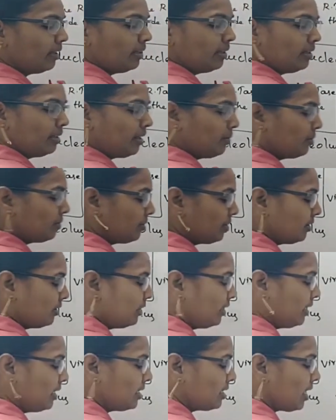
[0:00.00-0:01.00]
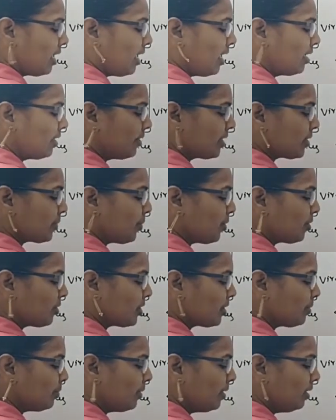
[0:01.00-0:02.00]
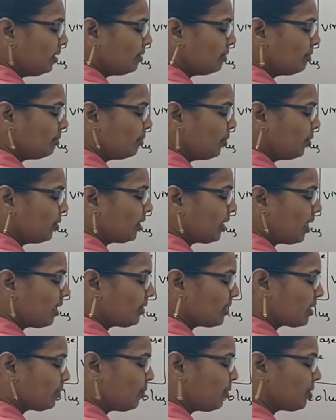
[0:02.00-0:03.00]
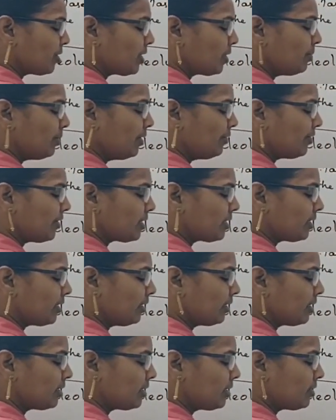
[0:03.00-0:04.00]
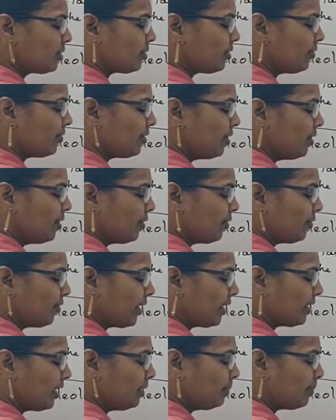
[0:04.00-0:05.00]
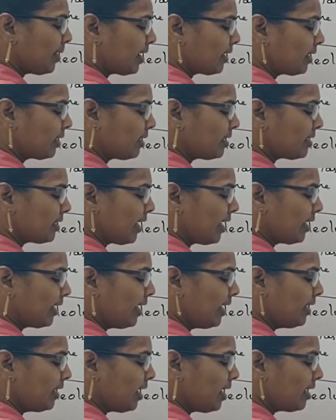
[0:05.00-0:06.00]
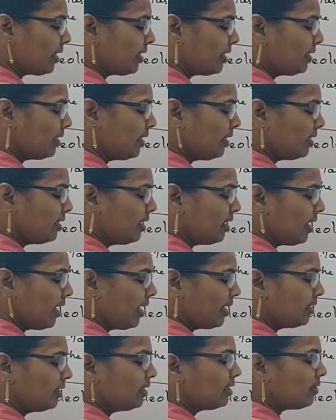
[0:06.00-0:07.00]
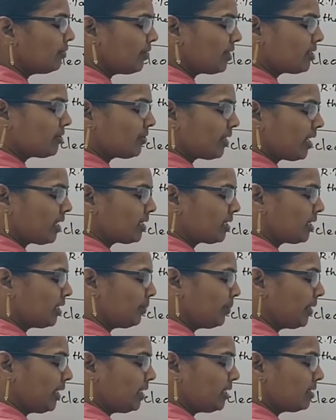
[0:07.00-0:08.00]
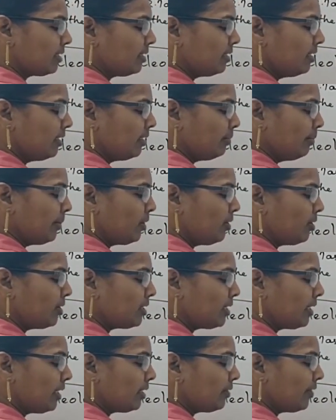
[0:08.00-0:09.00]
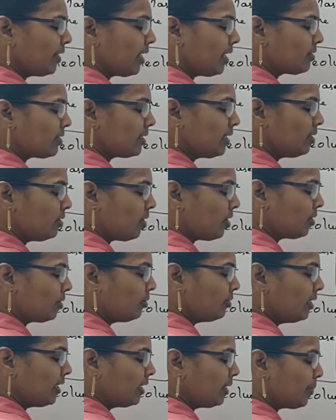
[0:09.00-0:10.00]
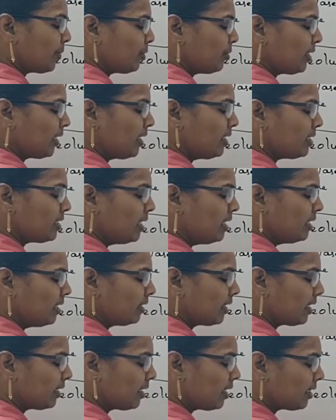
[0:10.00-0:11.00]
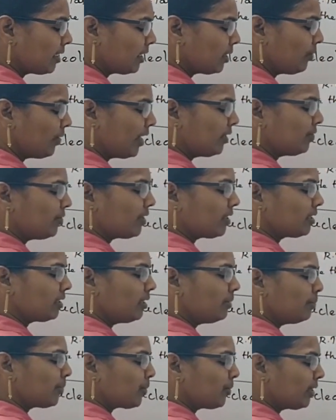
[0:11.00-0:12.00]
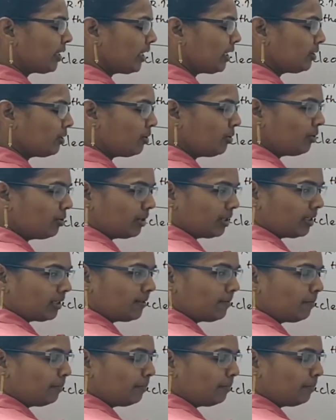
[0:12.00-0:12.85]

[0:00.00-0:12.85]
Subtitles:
Now, these are responsible, both are responsible for synthesis of viral particles, again RNA and the reverse transcriptase, because here we have seen not only the proteins that are required for the protein coat